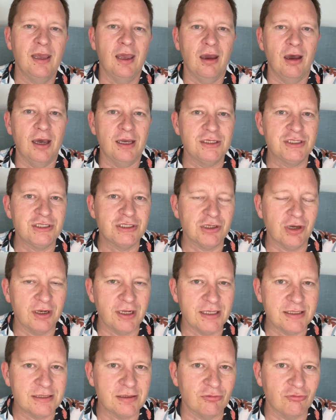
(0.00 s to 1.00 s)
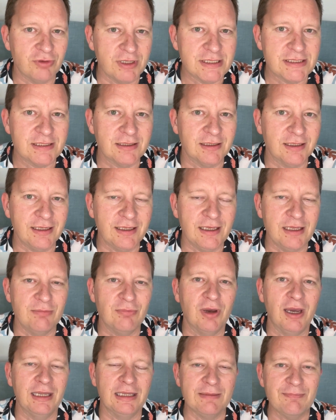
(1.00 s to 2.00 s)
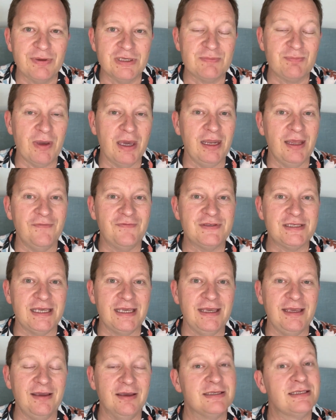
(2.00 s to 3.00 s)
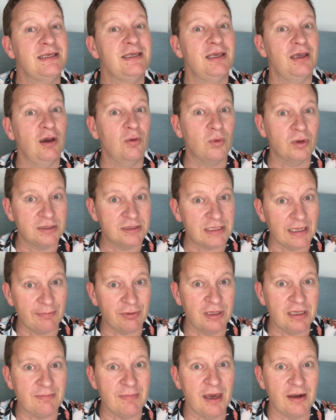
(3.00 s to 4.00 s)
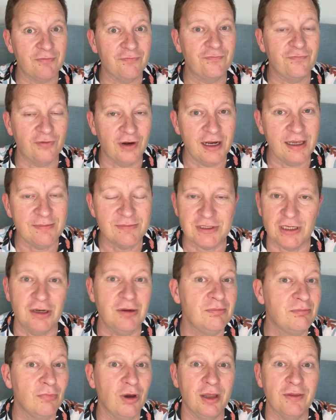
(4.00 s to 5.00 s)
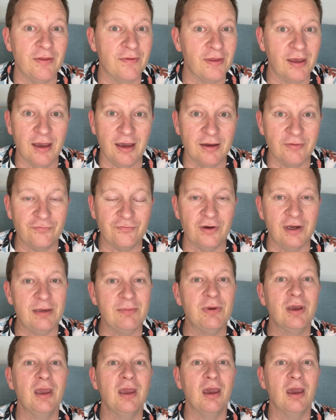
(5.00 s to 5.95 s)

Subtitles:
I shot it recently in my Olympus Pen FT. I was thinking I want double the amount of frames. I don't mind that they're half frame.